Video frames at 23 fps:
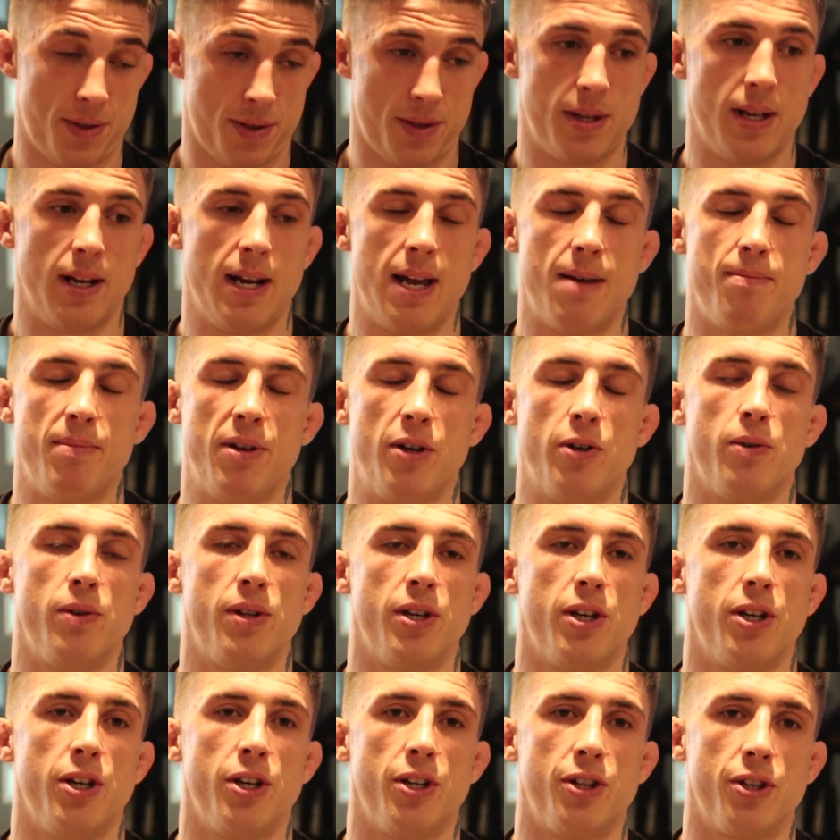They let me know
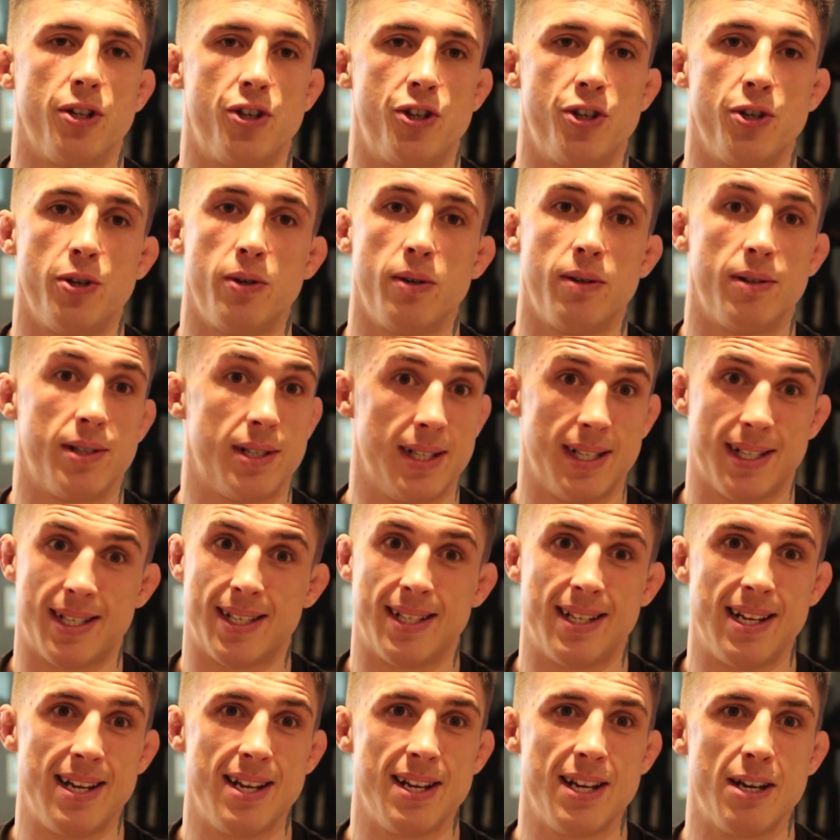the show. It was in the
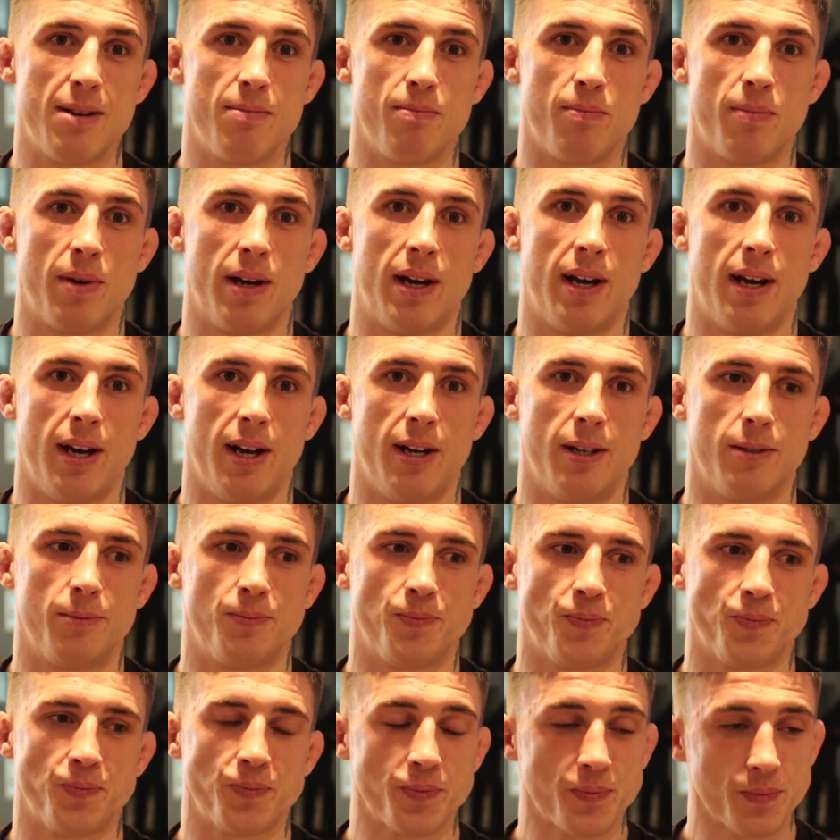stadium,
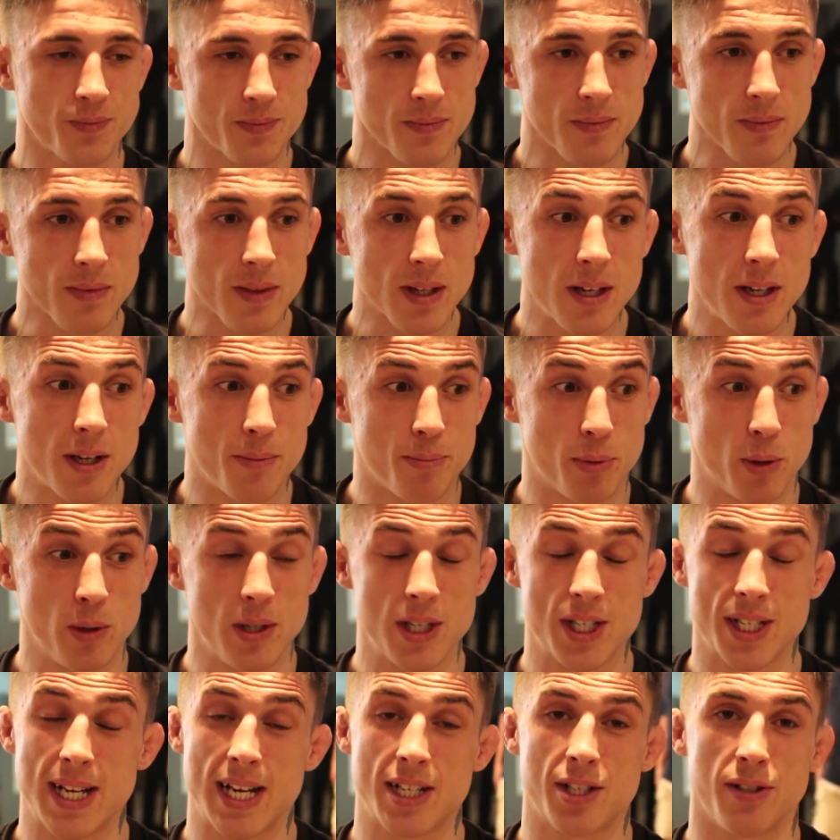the
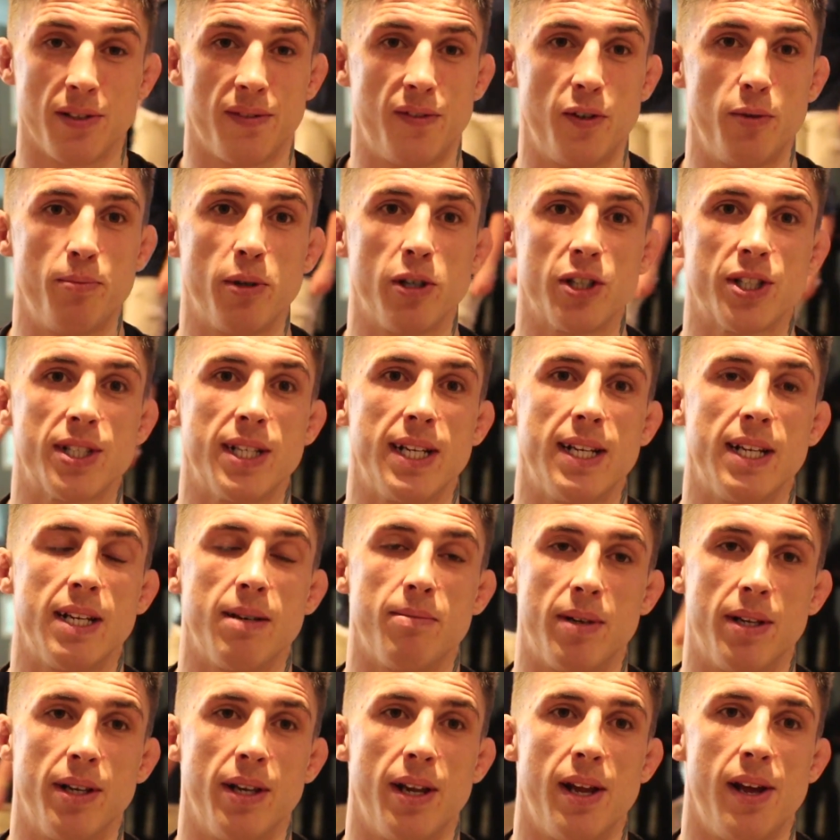Polish National Football
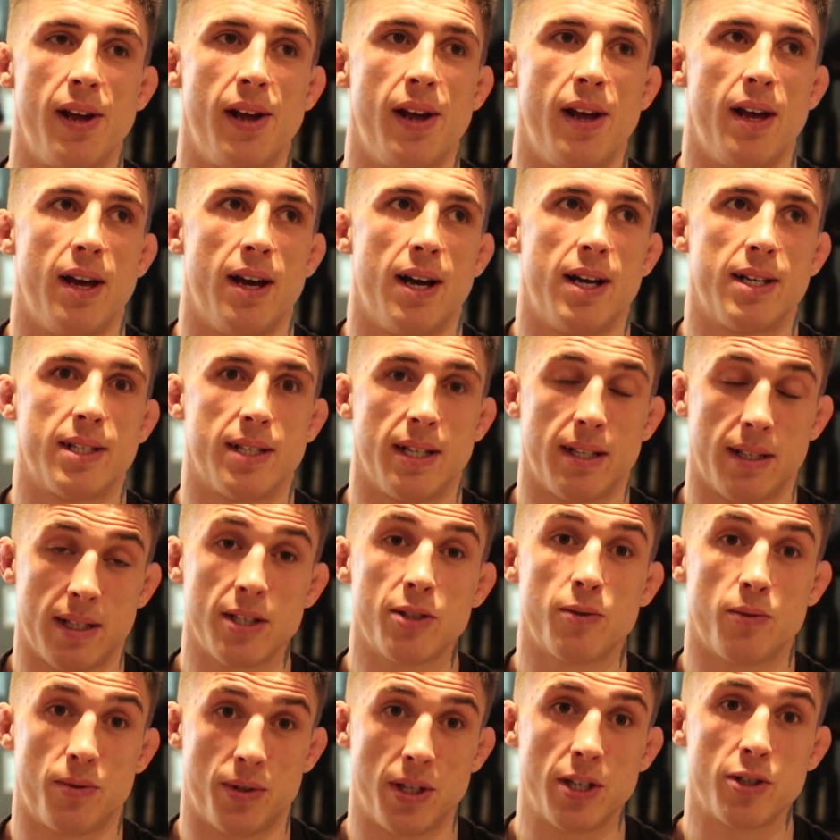Stadium, and I was like,
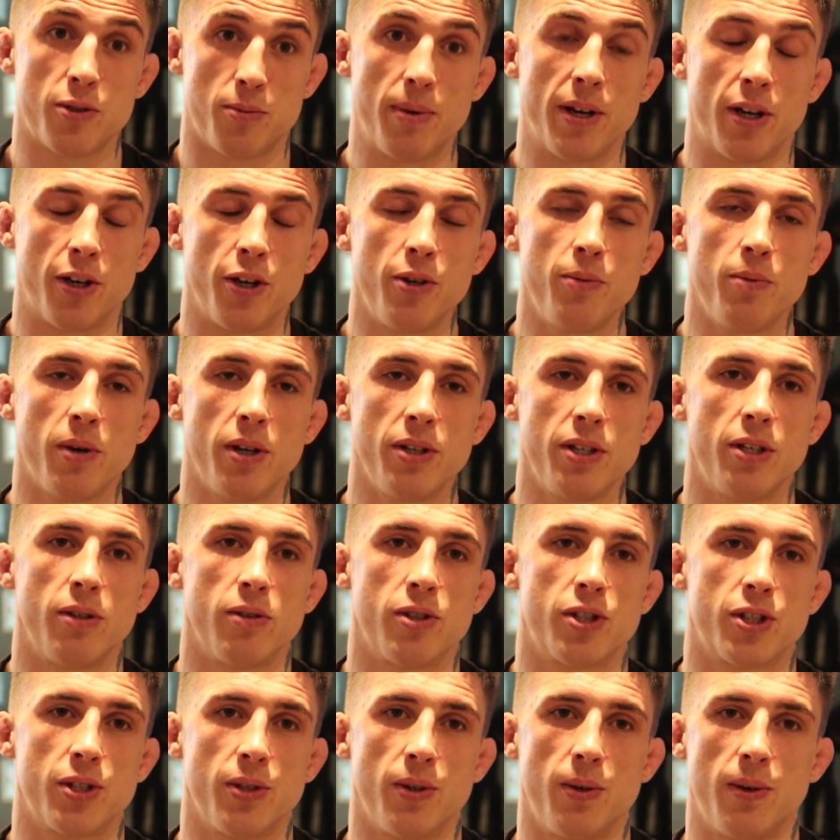this would be a good one, you know.
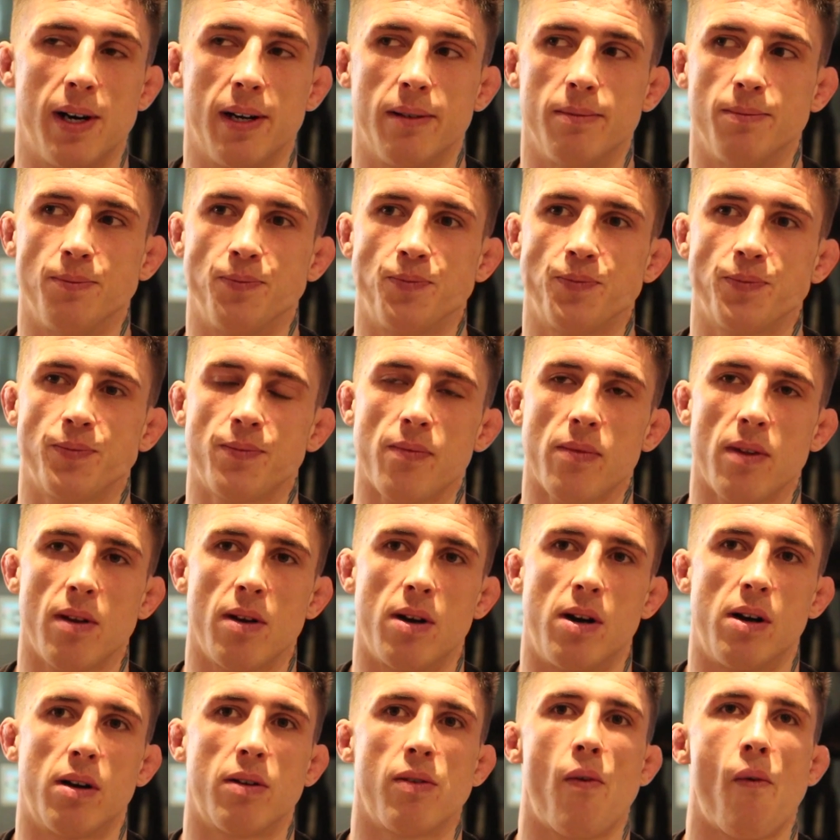So
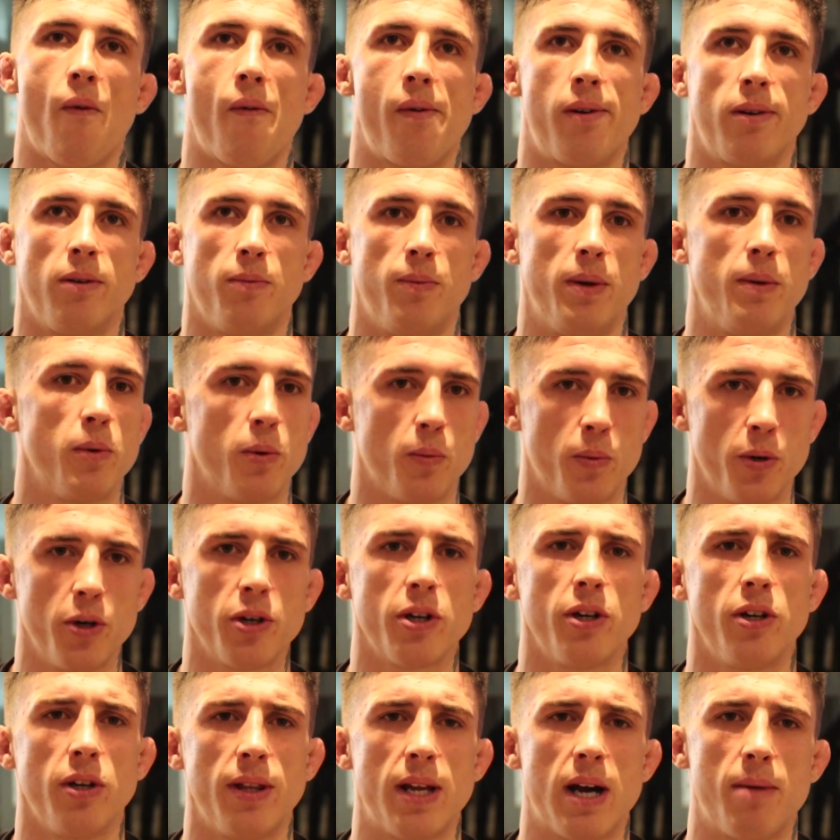we were
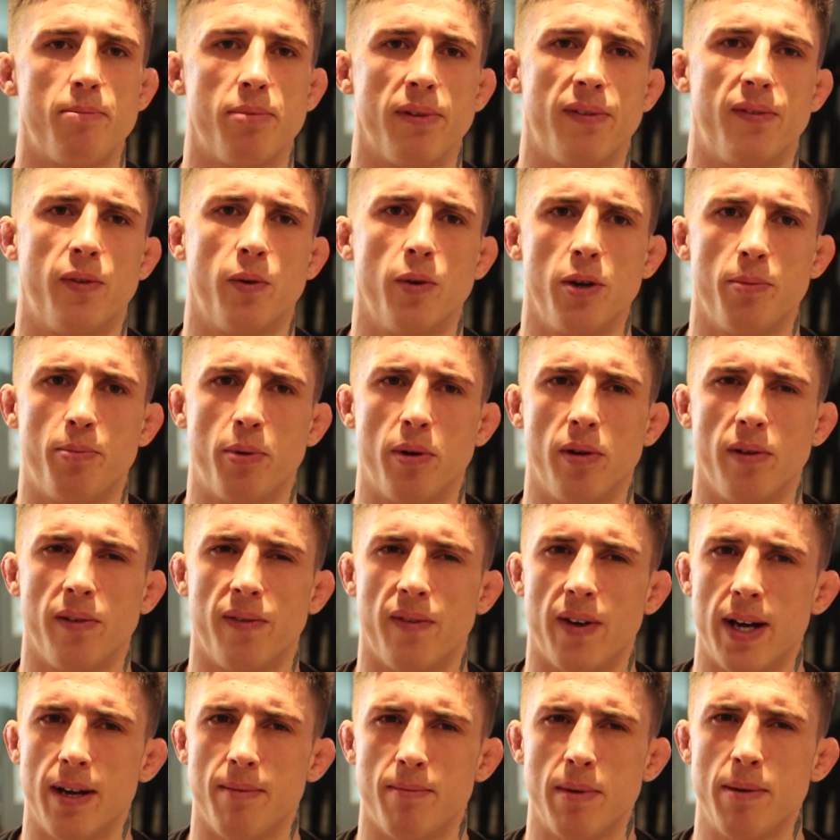working on that before the Paul
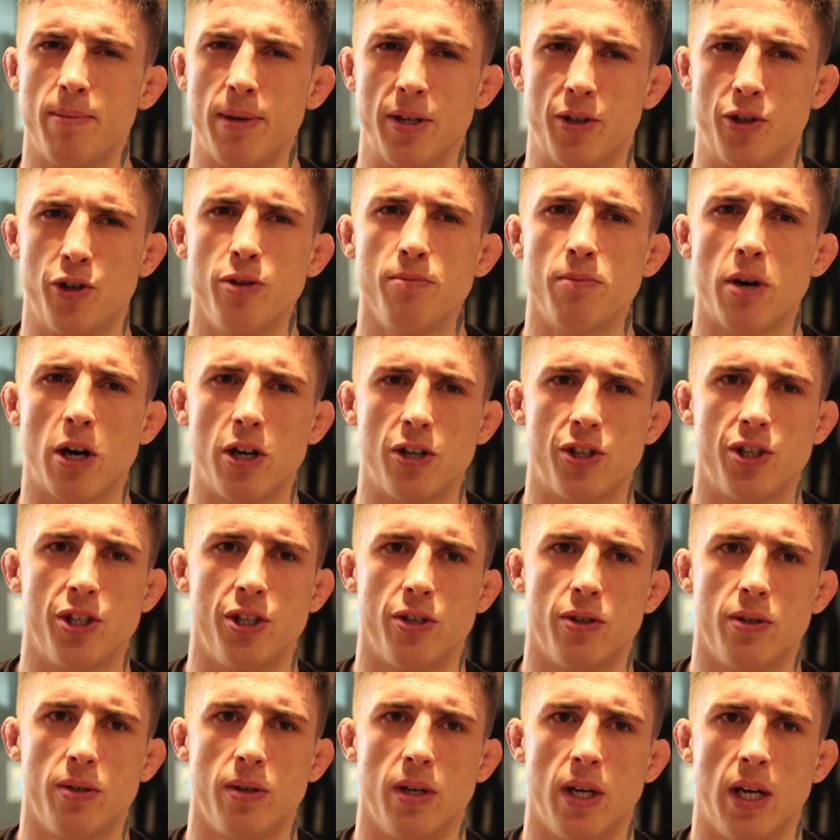fight, maybe too much, you
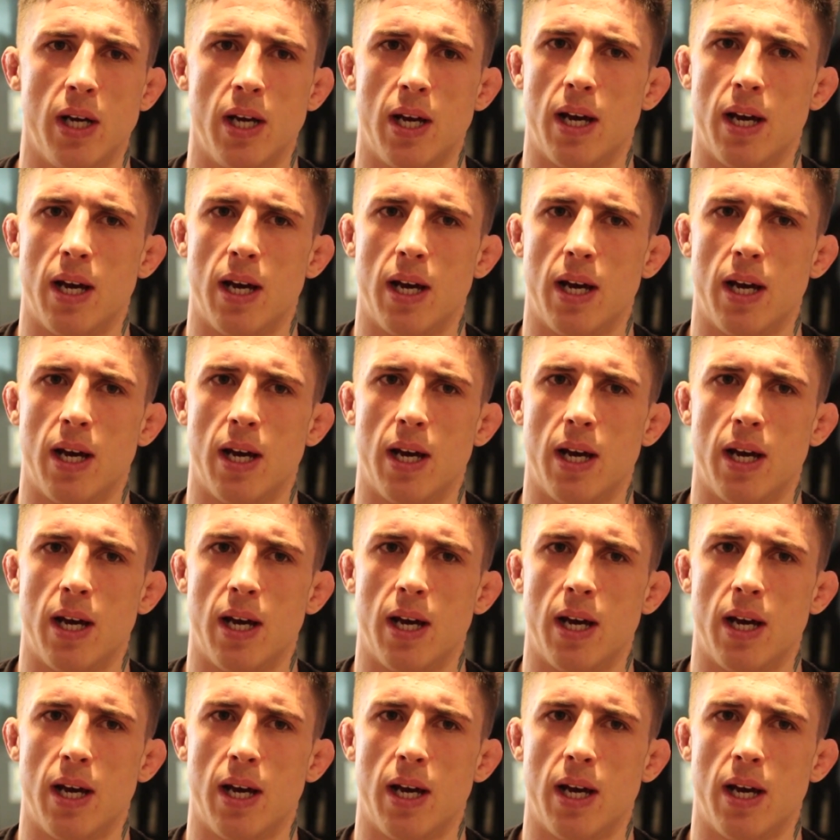know.